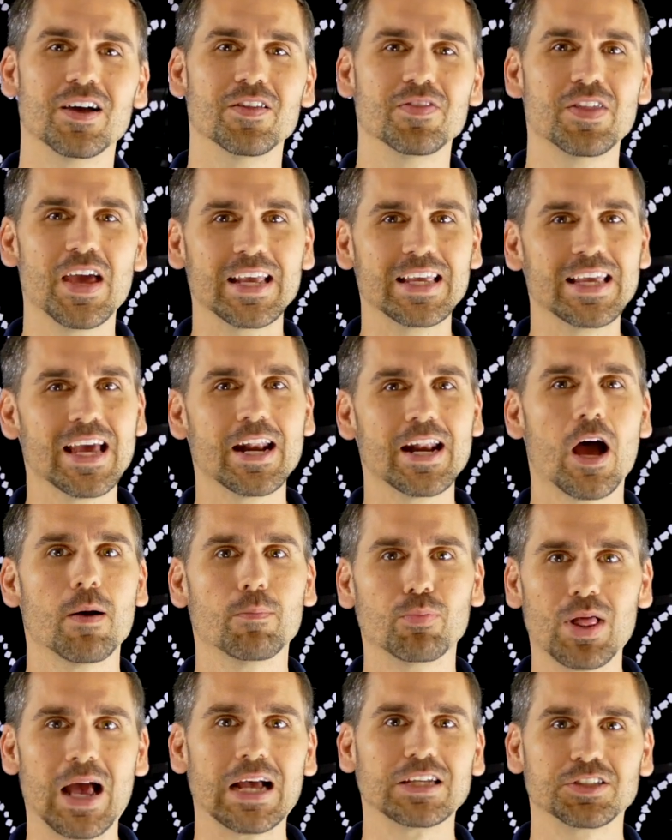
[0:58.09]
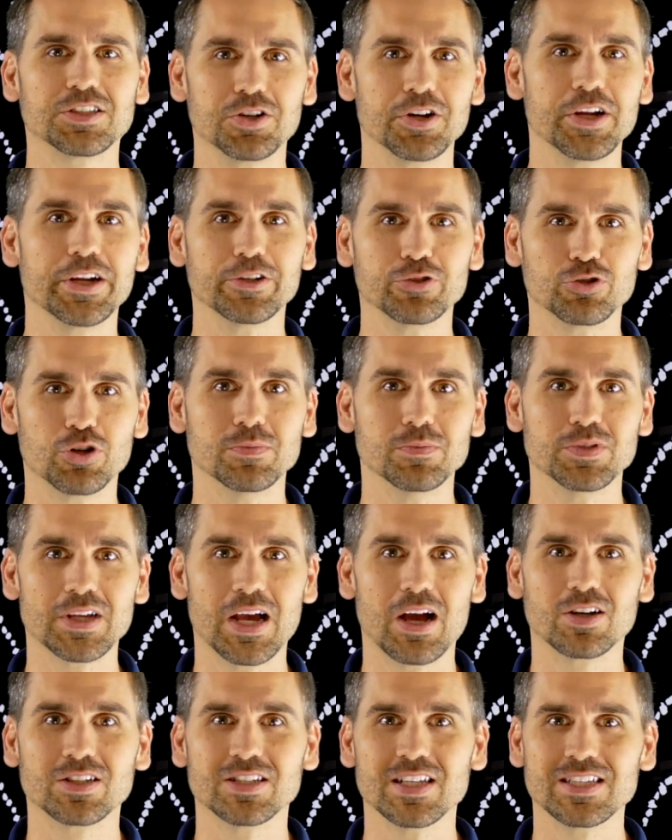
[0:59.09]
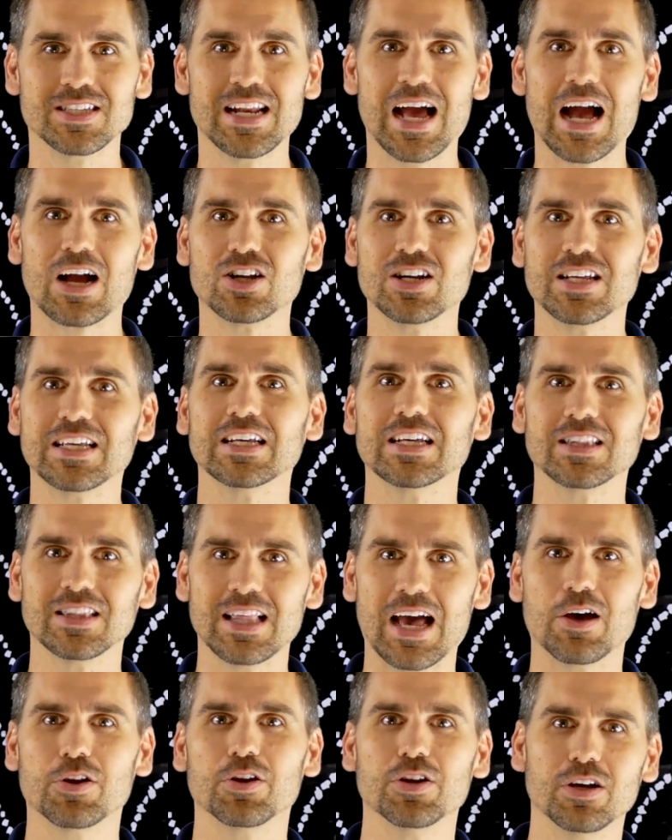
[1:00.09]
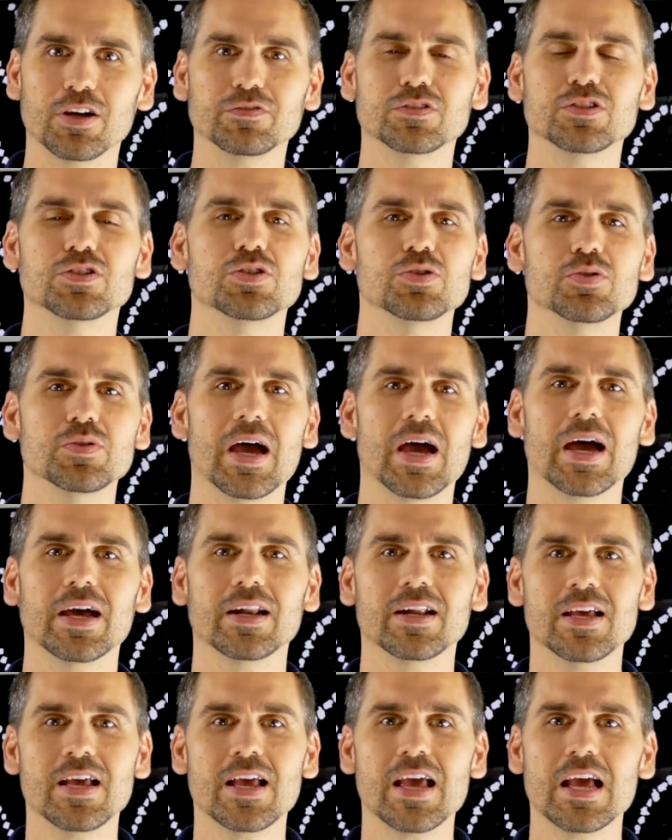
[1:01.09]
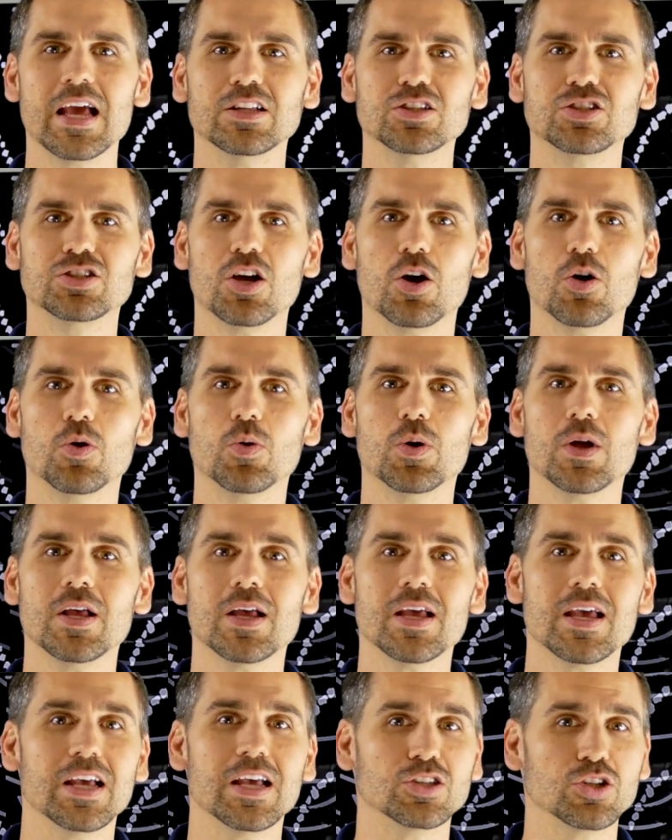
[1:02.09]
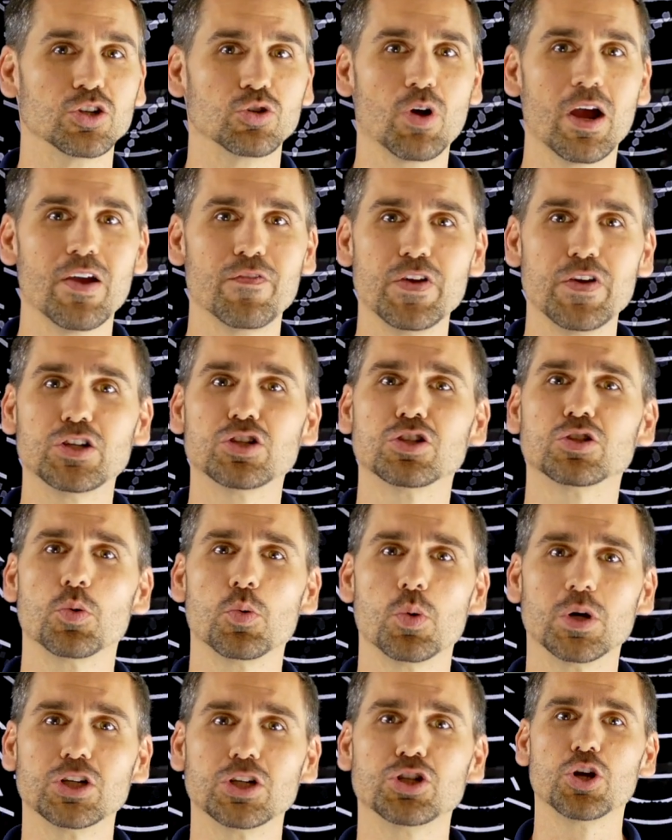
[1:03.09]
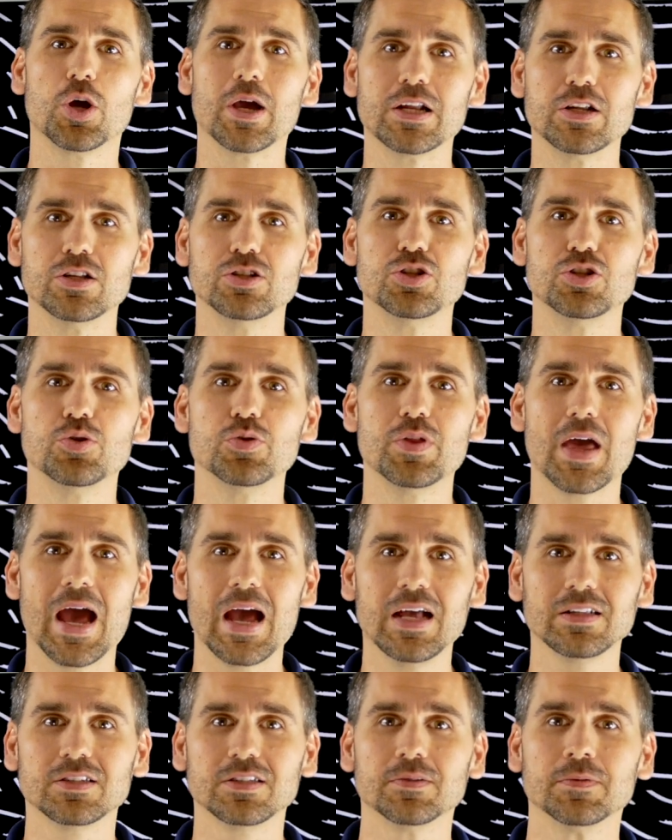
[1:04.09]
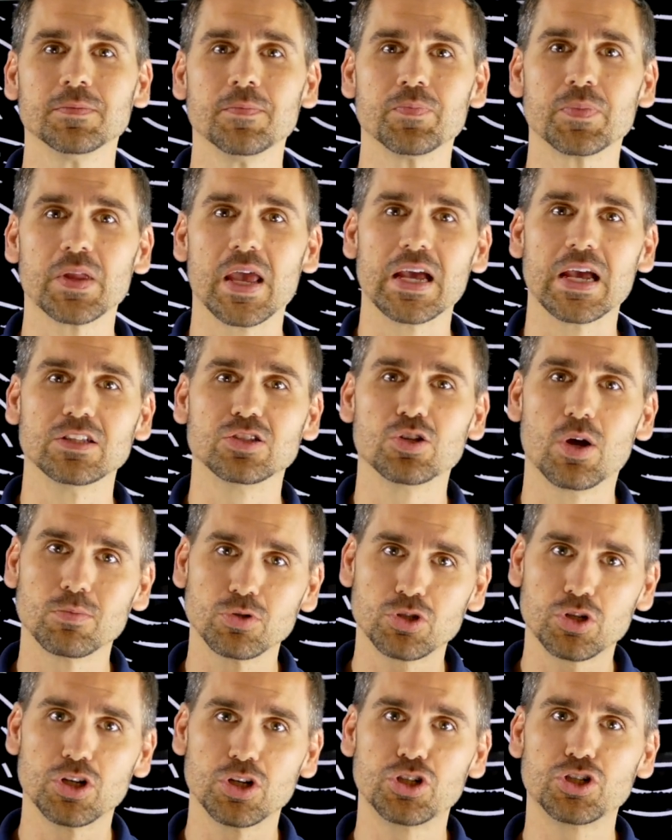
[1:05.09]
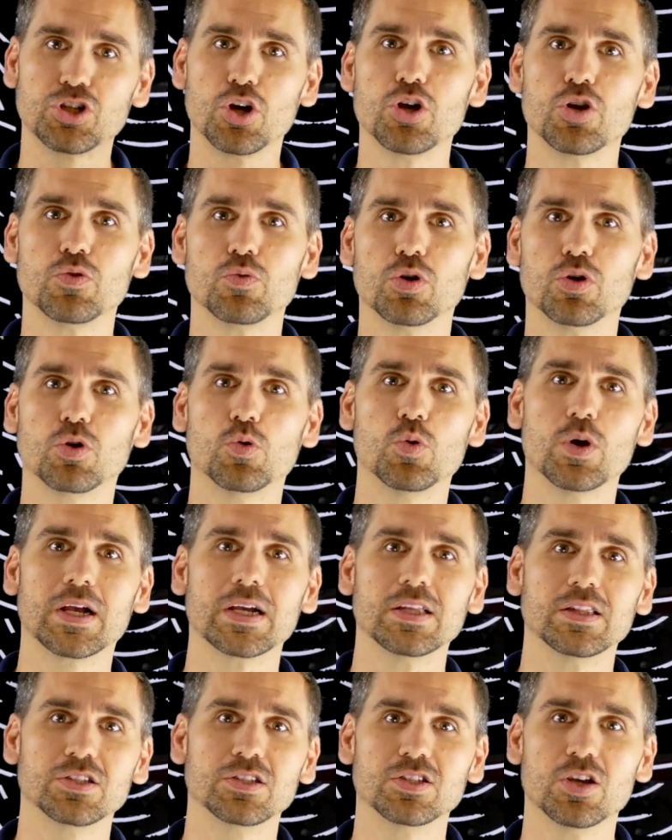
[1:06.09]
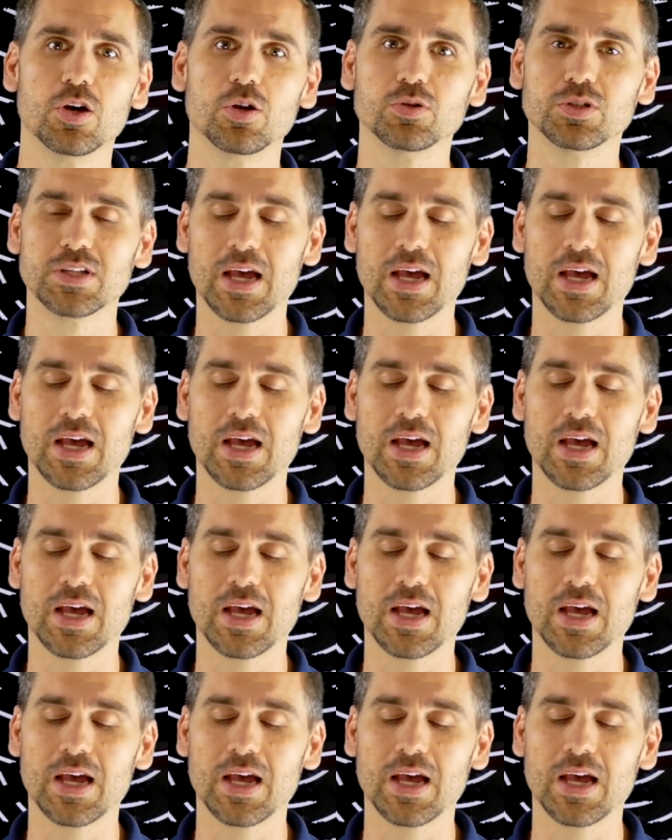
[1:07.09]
they cannot blast their eardrums out because it's not going to get loud enough to do that. And so it's a great feature, so we want you how to do that. And so I'm just going to show you real quick in the Sonos